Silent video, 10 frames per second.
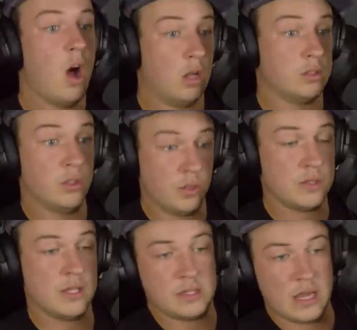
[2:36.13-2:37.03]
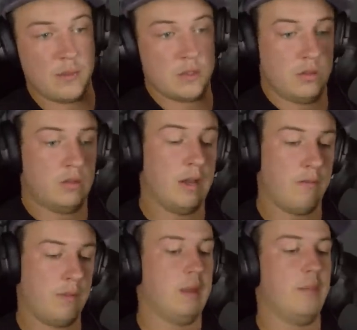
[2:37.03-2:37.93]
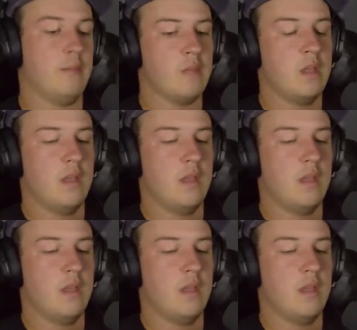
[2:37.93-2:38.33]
also used to the time zone and everything.